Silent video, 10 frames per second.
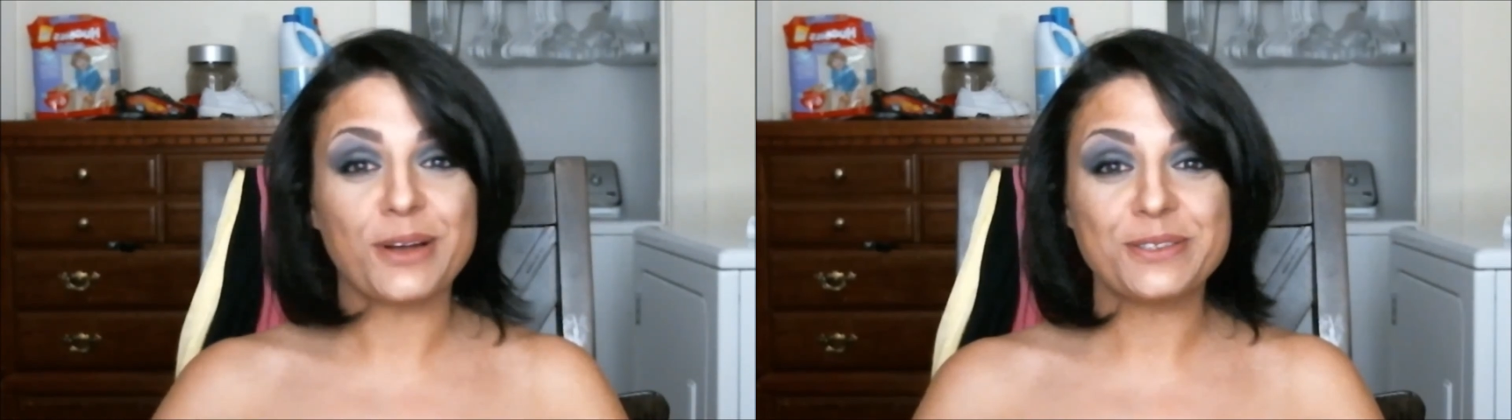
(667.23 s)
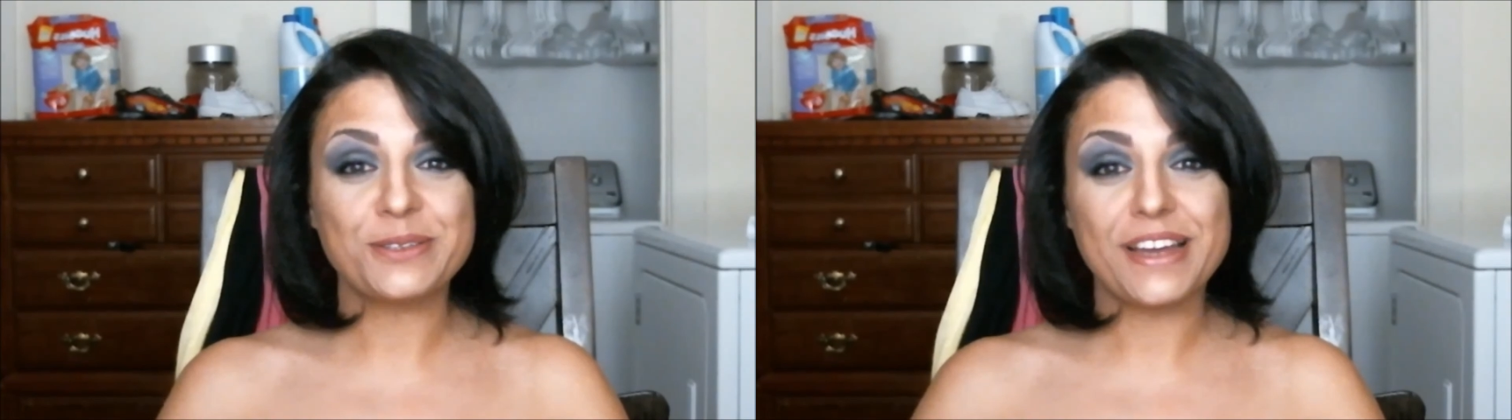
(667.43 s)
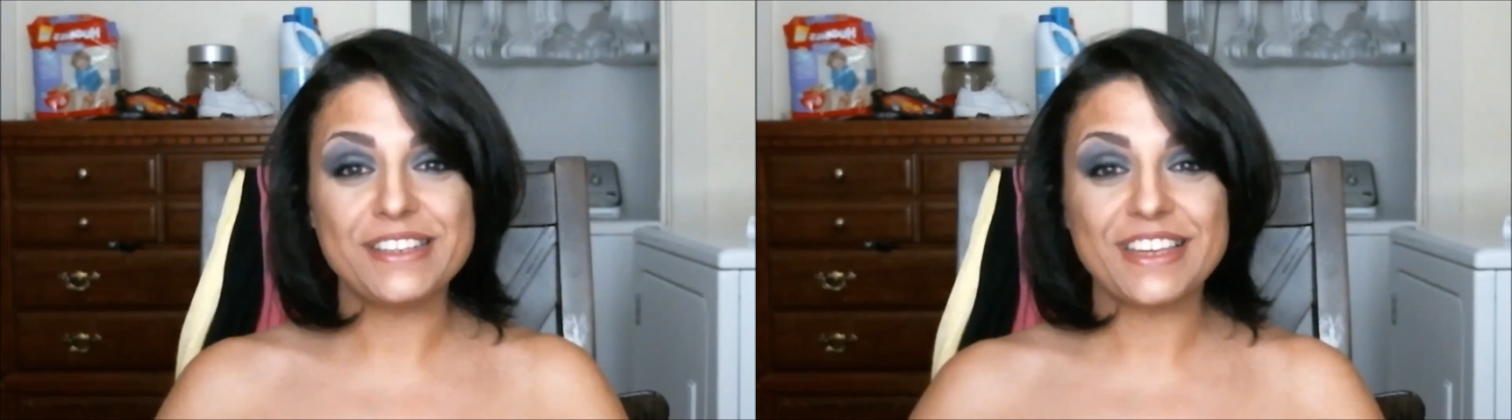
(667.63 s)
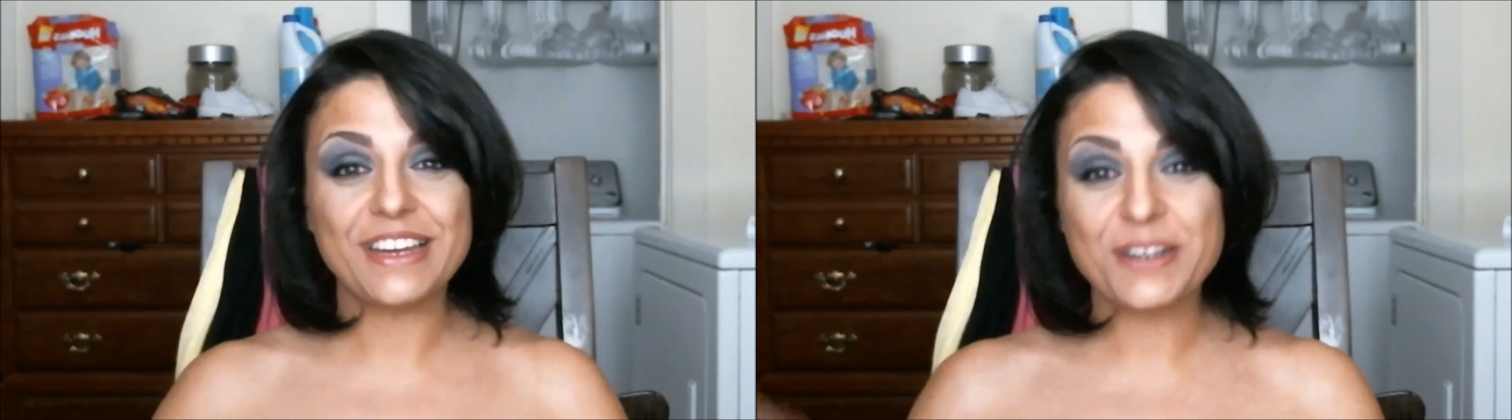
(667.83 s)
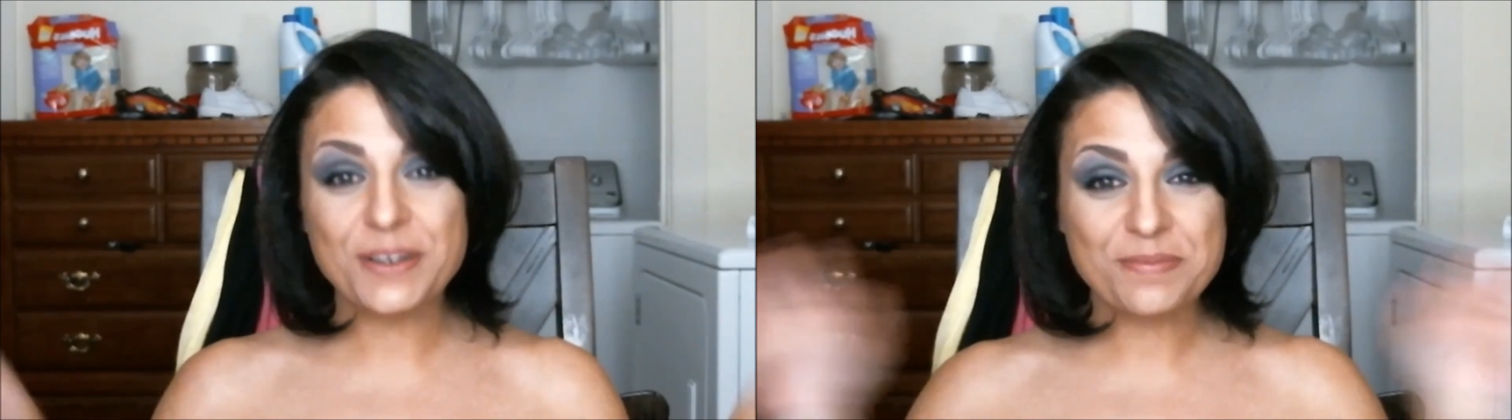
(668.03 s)
to you guys
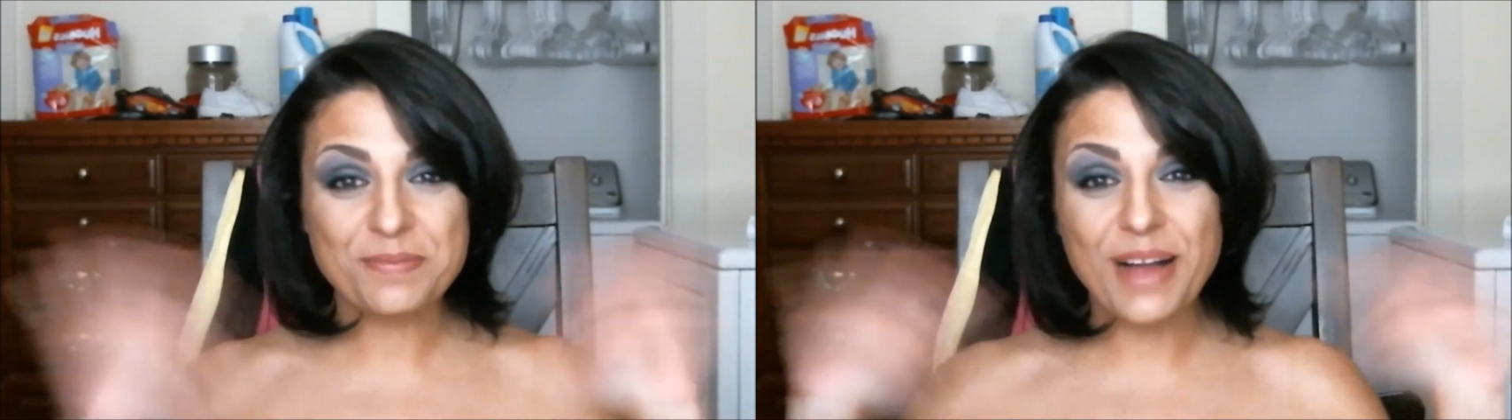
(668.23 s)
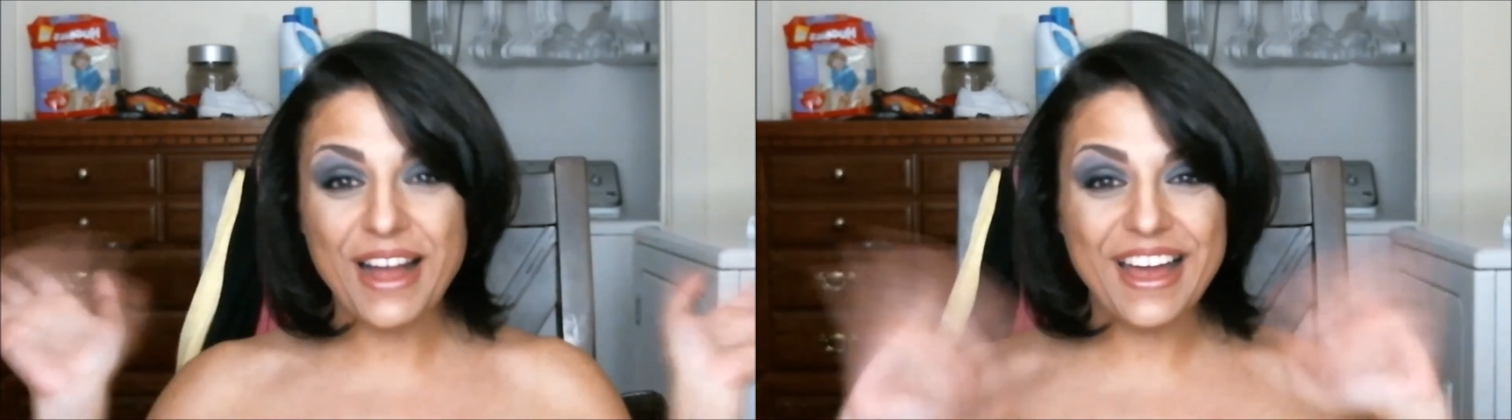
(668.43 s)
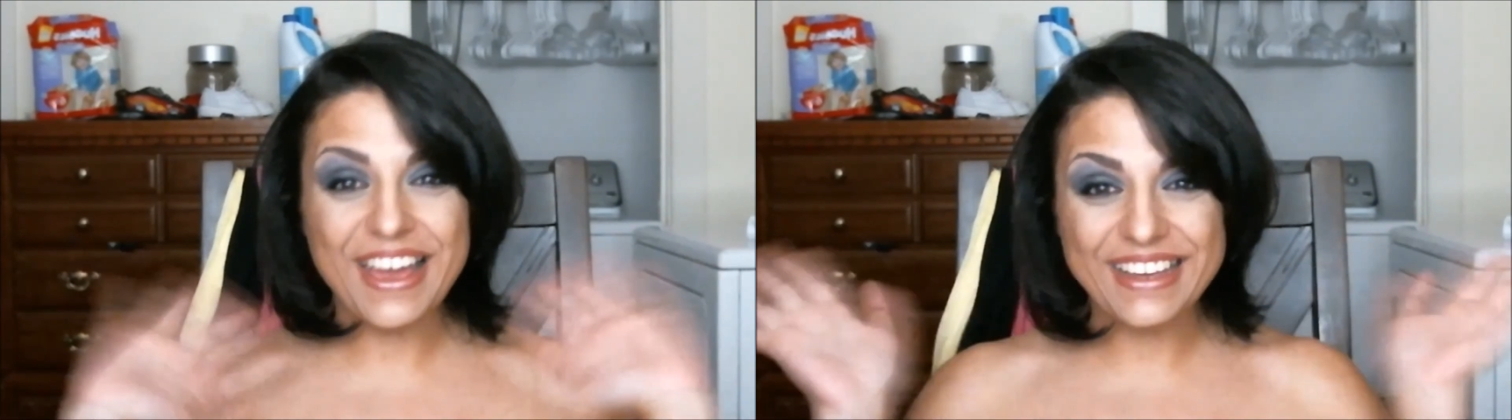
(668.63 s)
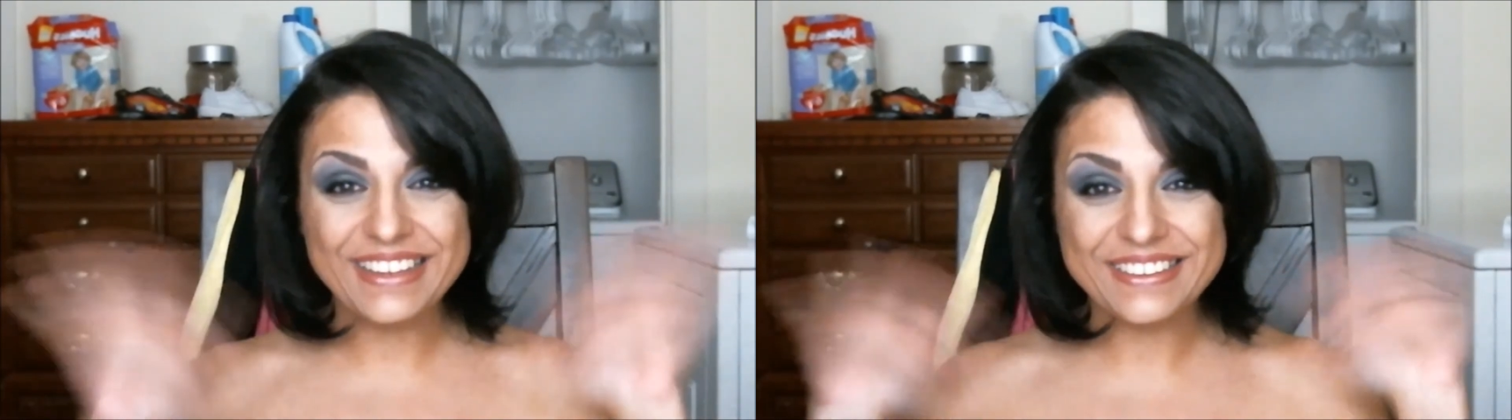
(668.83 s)
later. Bye.